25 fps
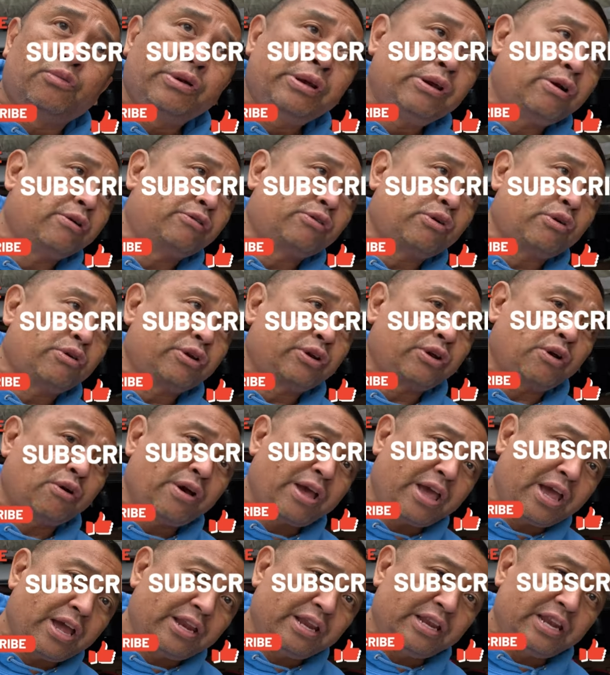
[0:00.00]
we are going to go
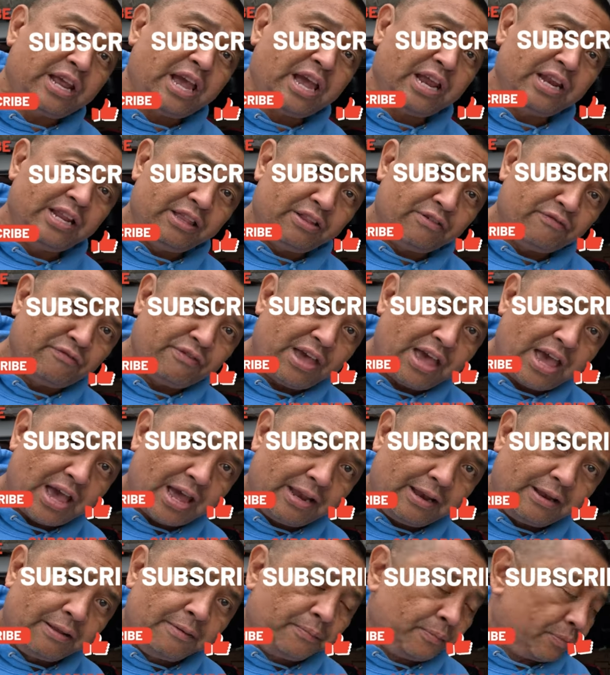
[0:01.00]
ahead and head in the
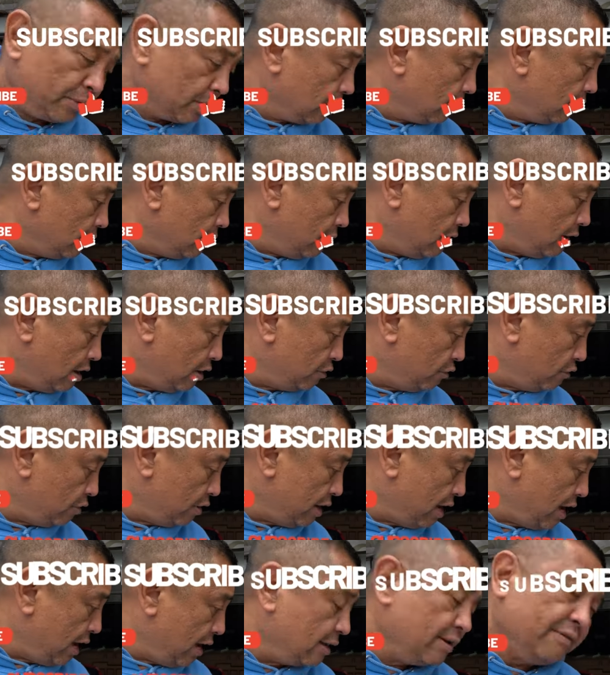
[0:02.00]
van. Other
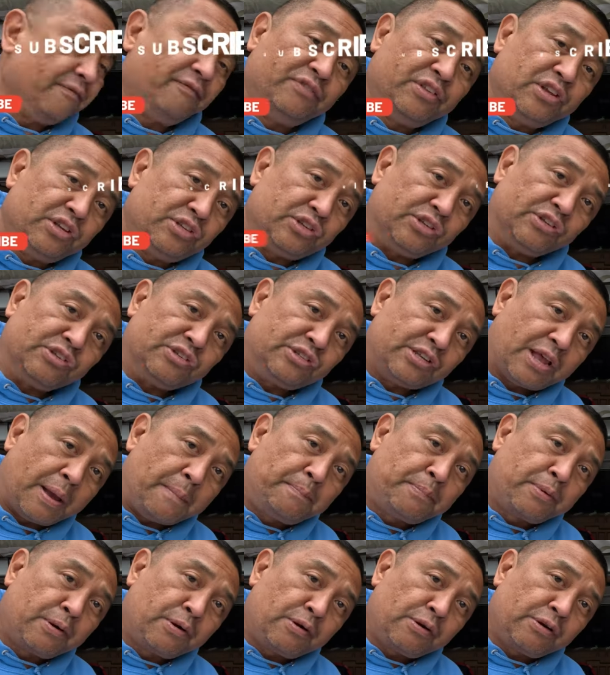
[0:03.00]
than that, this is
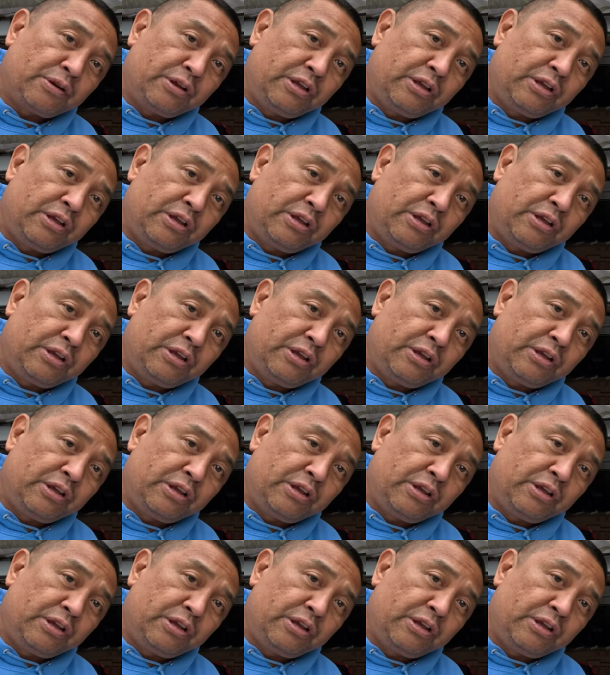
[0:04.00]
Semper